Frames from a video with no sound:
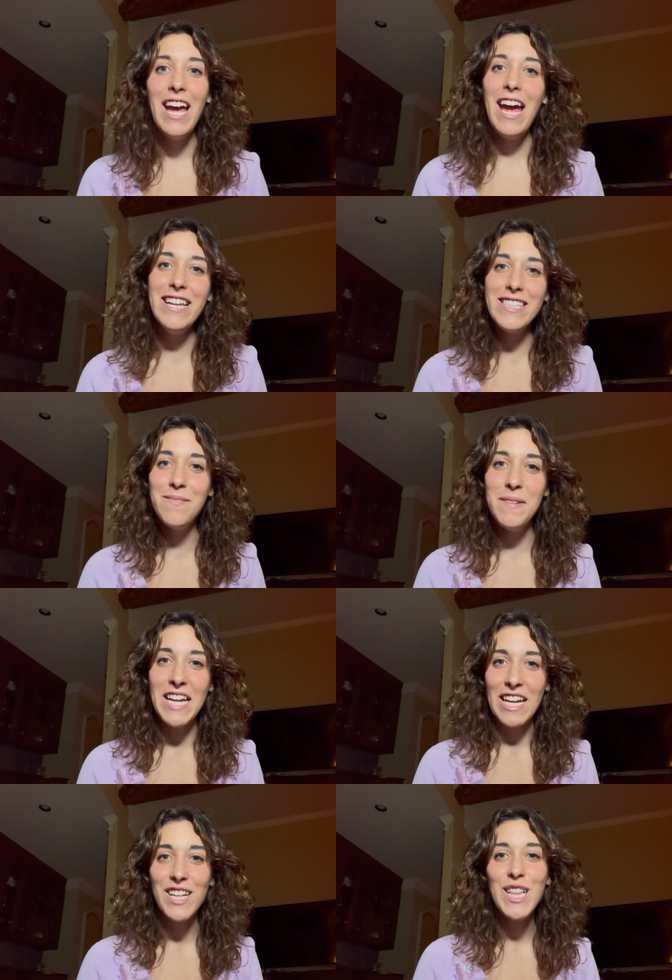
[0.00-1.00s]
It's
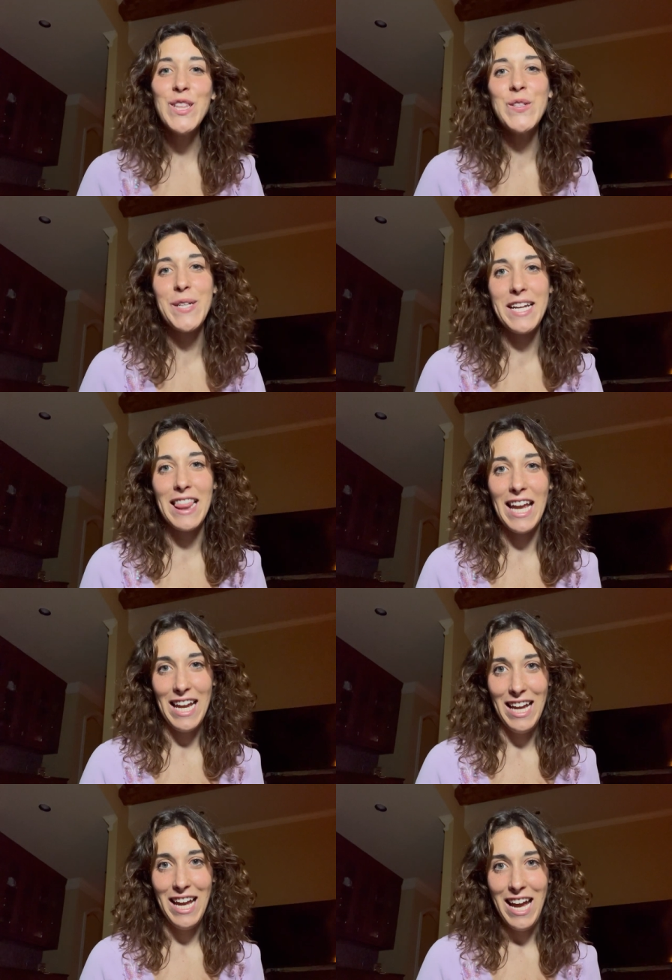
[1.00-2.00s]
me, Lauren
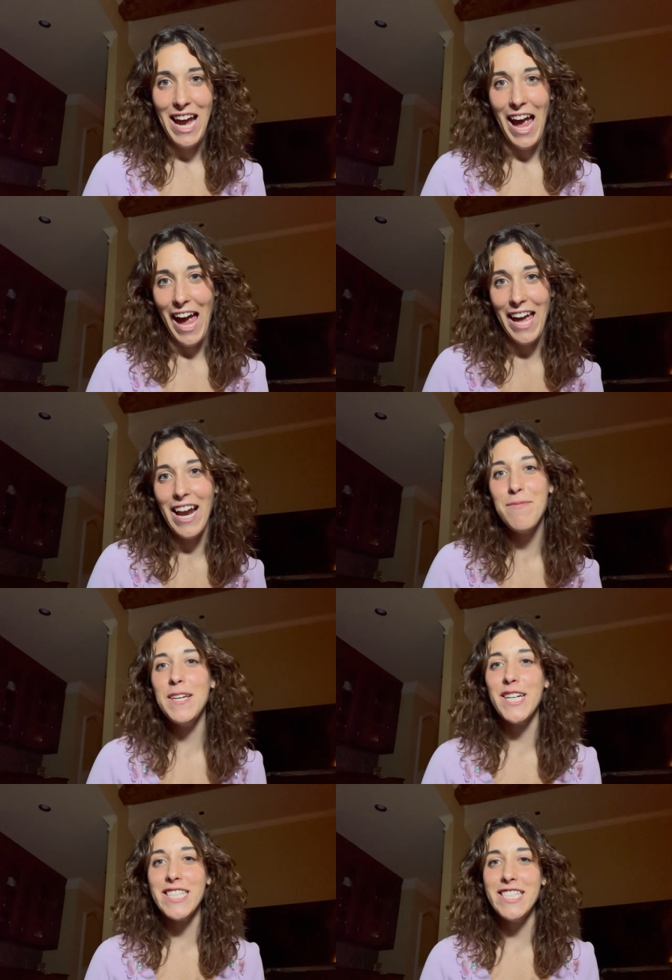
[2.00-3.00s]
Lee, and I'm
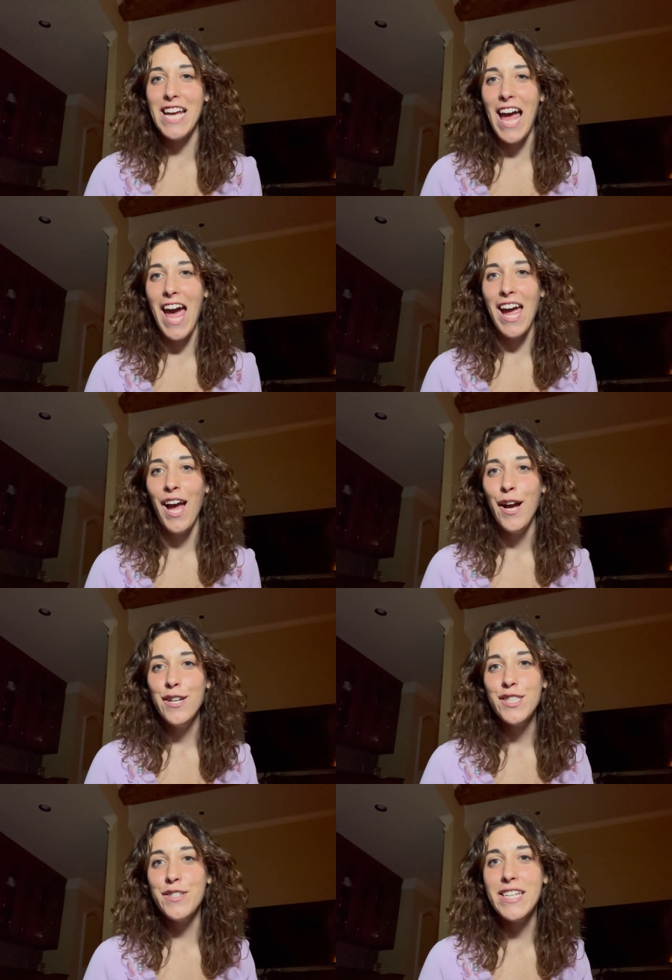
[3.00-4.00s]
here today
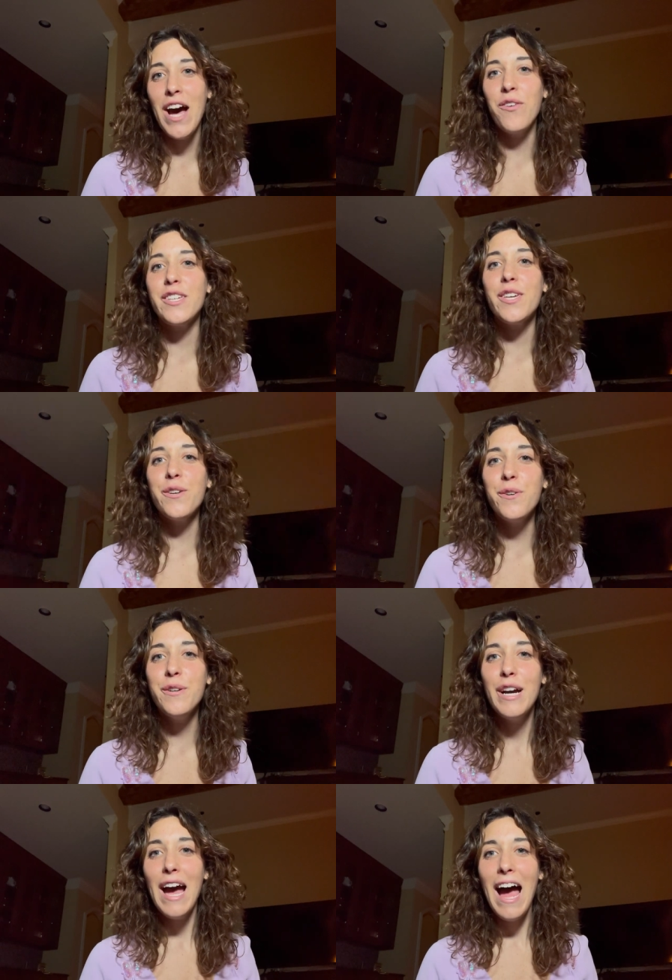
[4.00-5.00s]
to tell
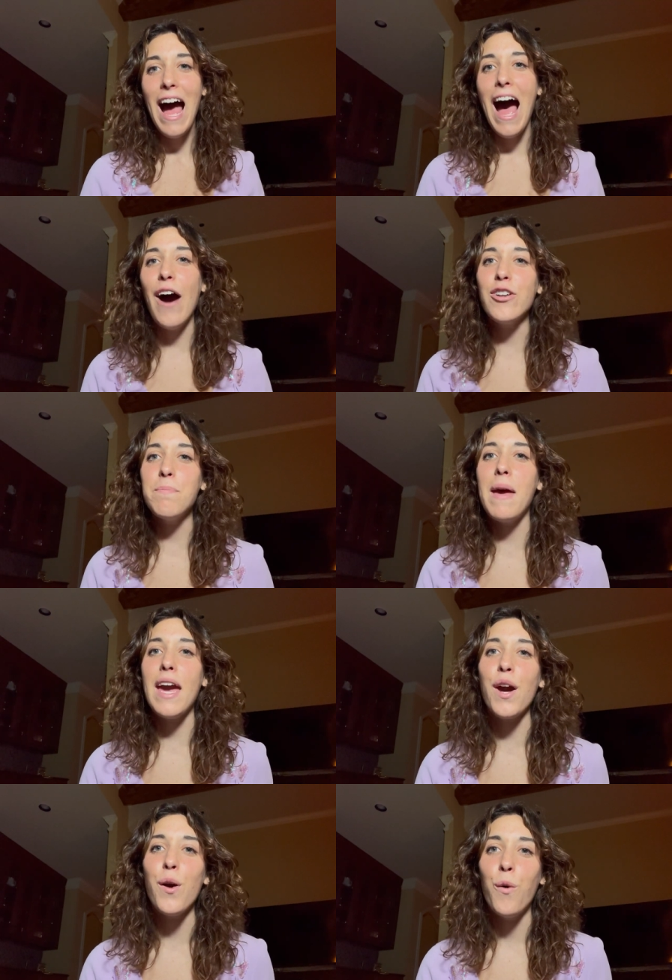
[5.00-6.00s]
you how to
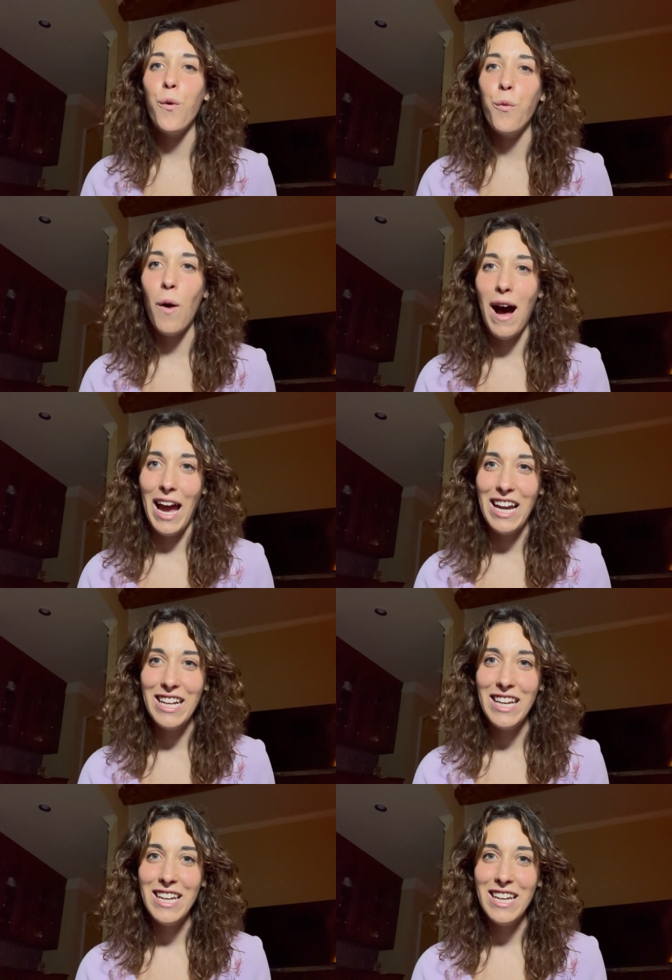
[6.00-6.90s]
make wine